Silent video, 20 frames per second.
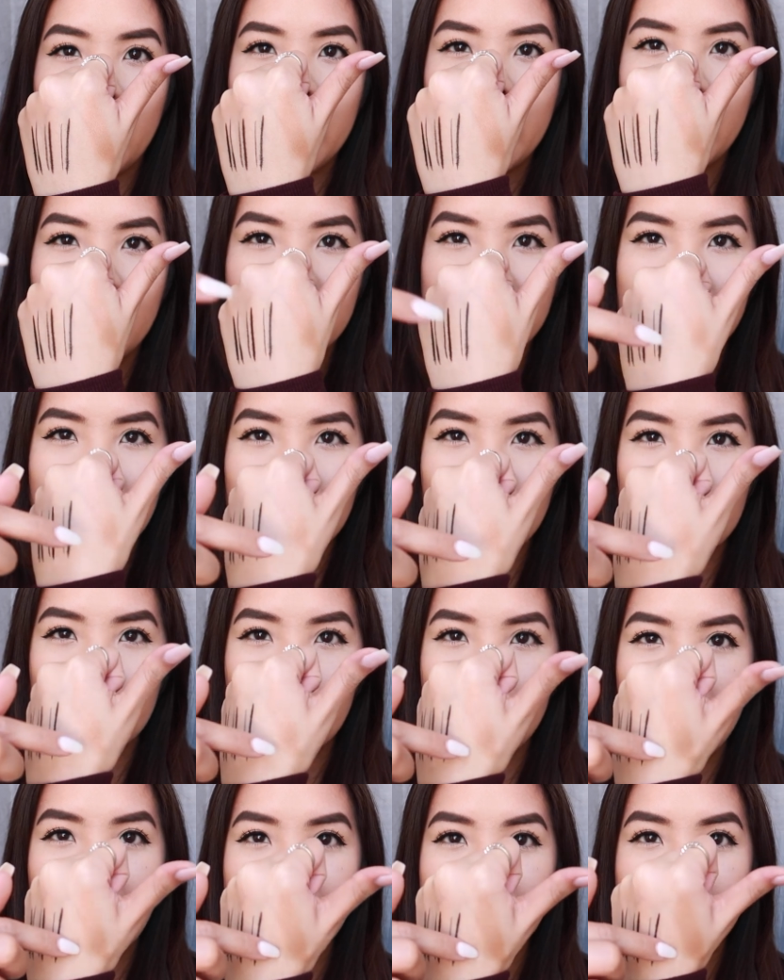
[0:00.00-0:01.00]
light hits it, it
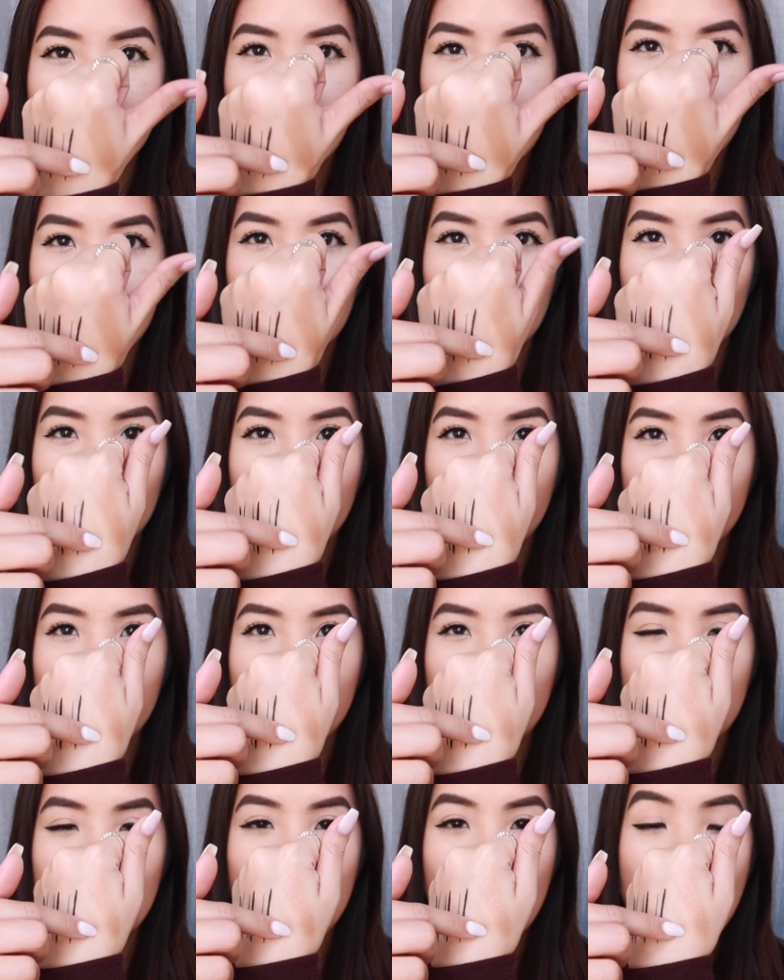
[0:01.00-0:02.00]
just picks it up
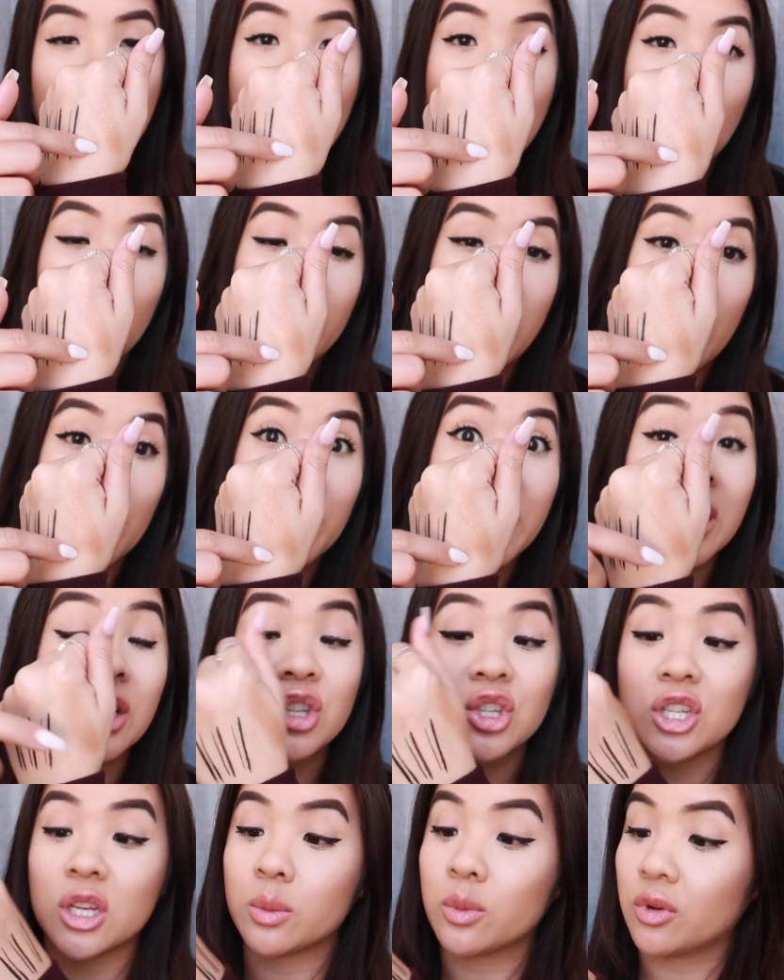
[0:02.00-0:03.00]
beautifully without being
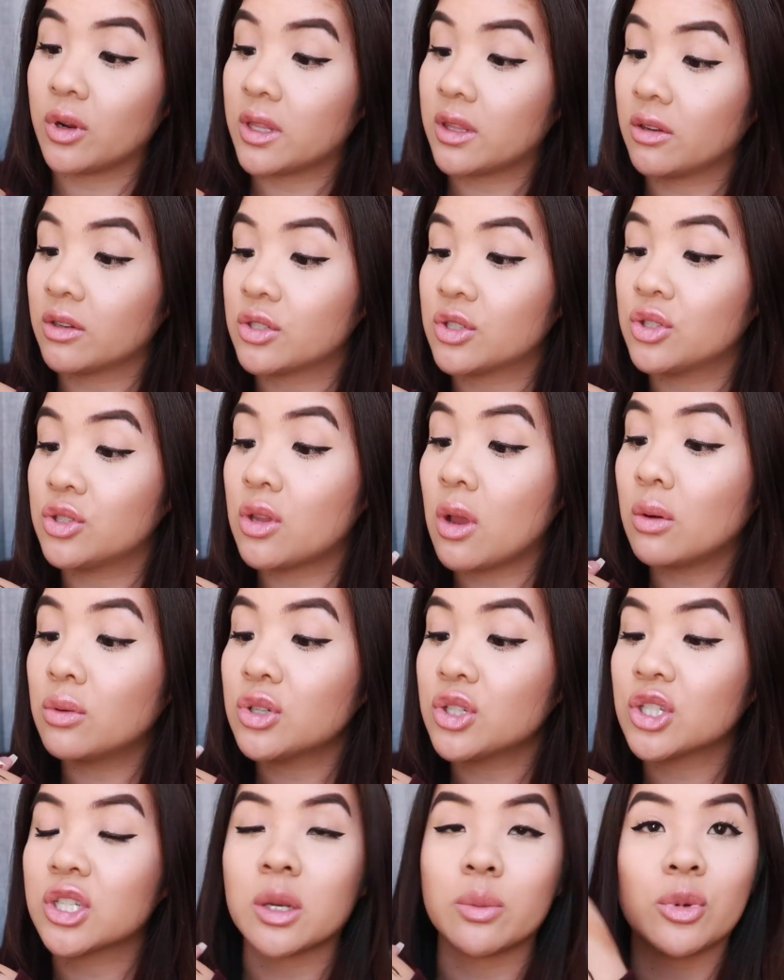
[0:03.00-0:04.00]
shimmery. There's no
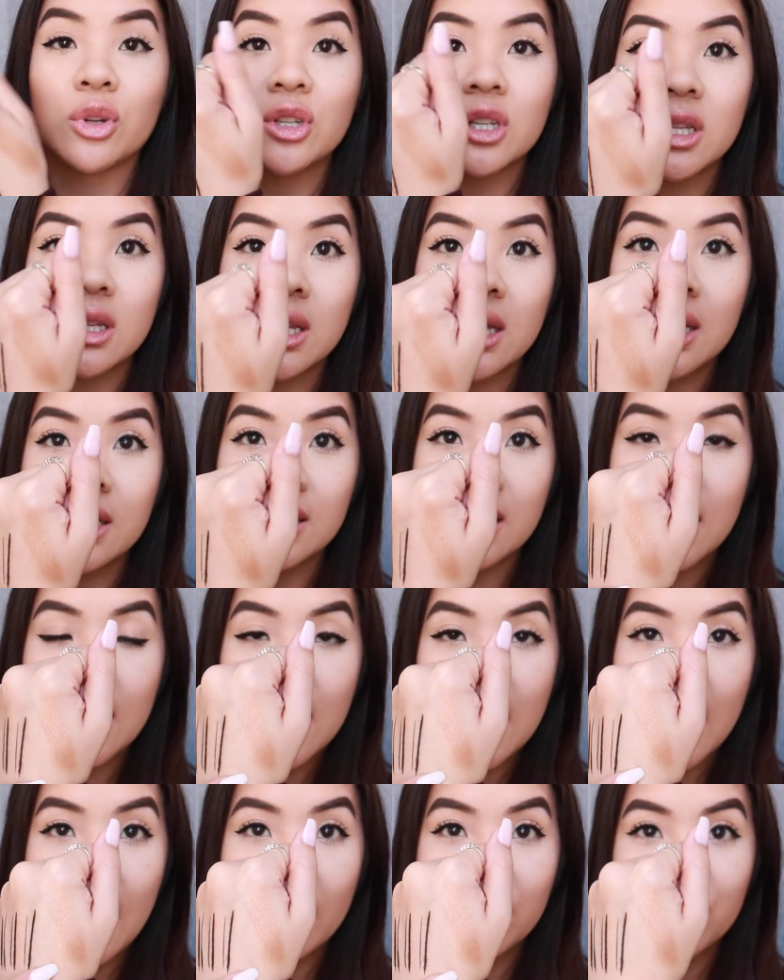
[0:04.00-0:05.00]
shimmer to this.
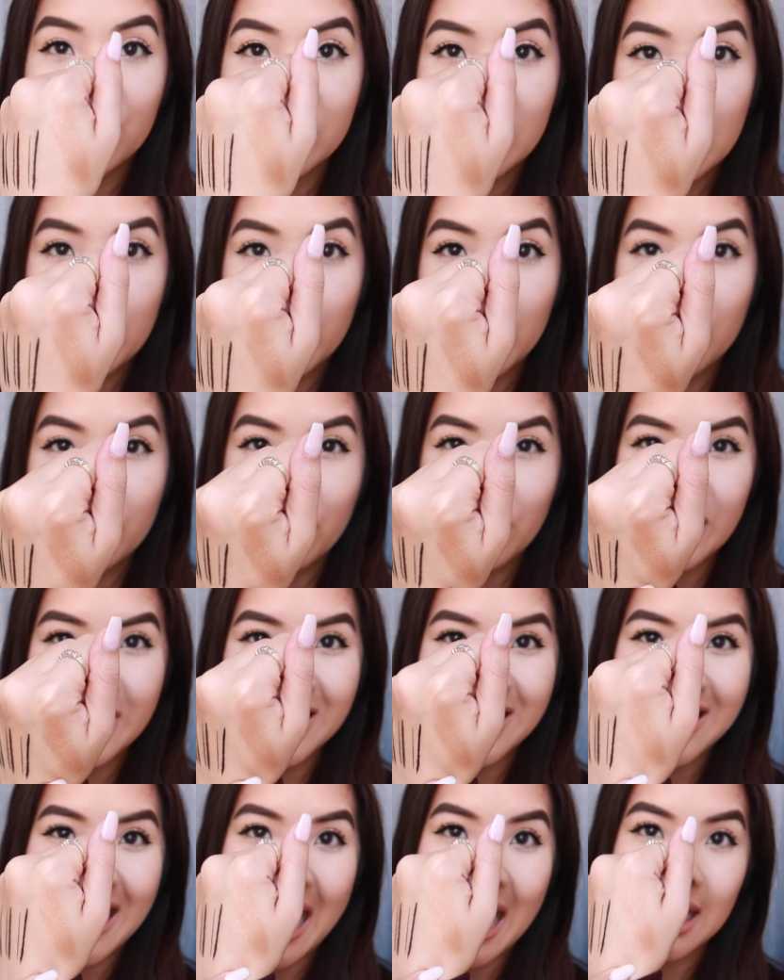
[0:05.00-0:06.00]
It's just a beautiful
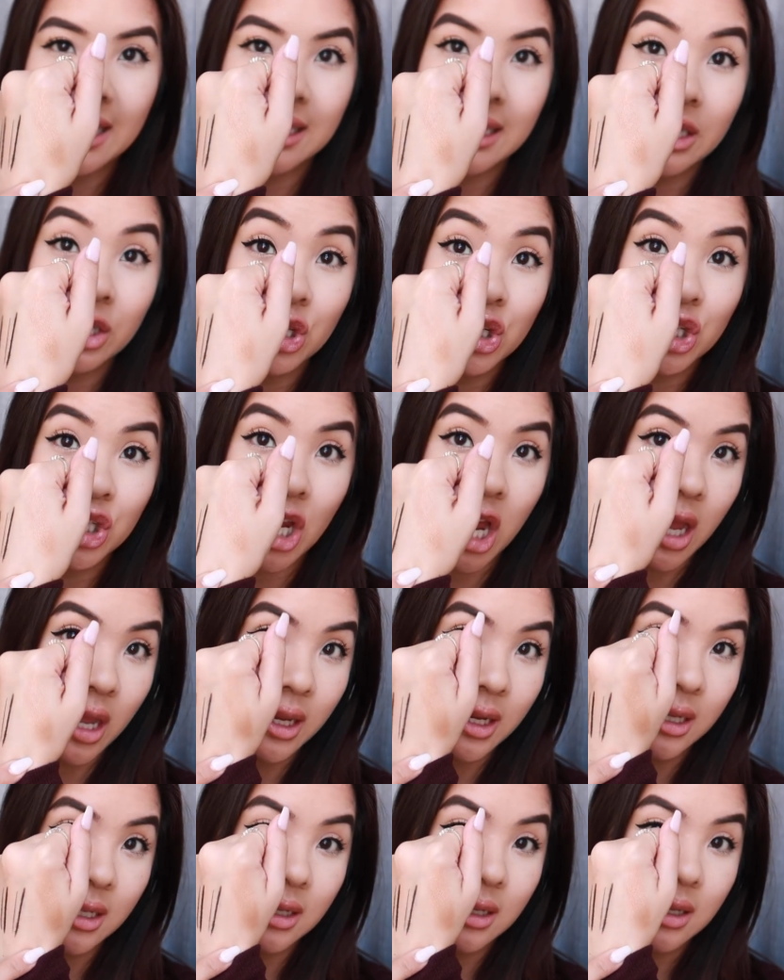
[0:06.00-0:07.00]
satiny
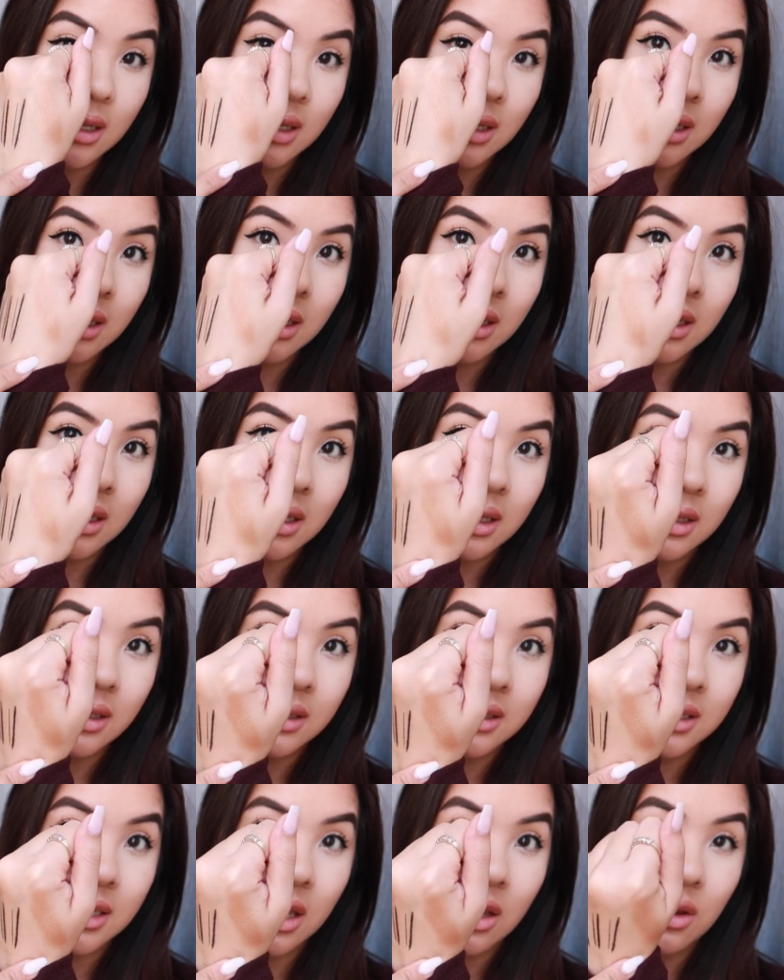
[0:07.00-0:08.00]
shine.
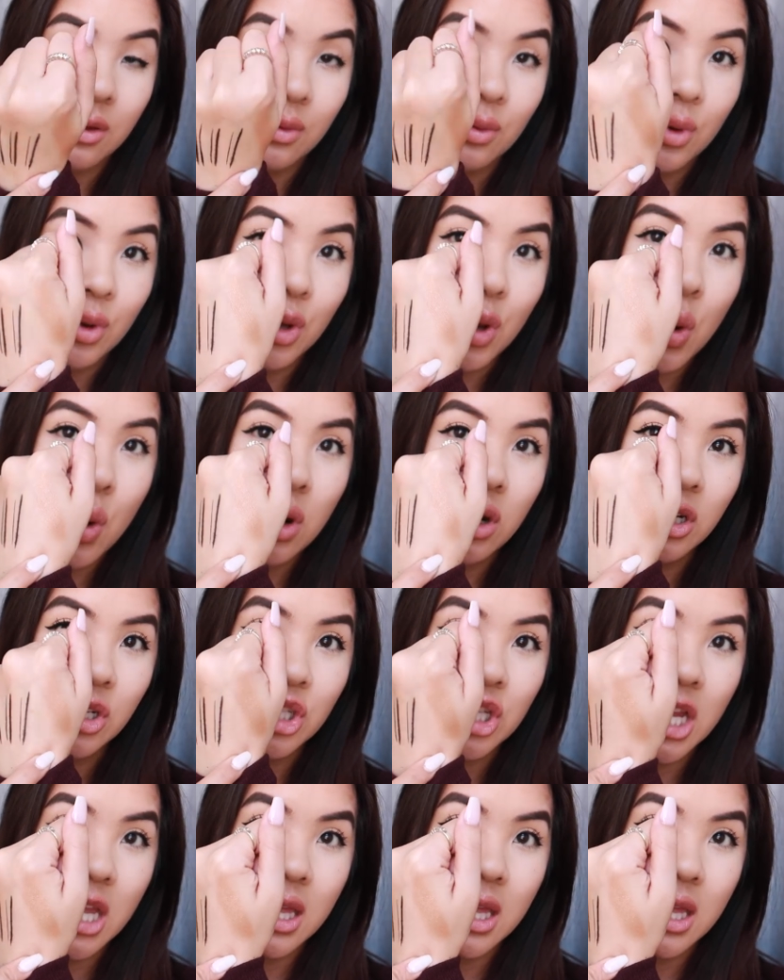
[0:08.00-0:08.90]
So gorgeous.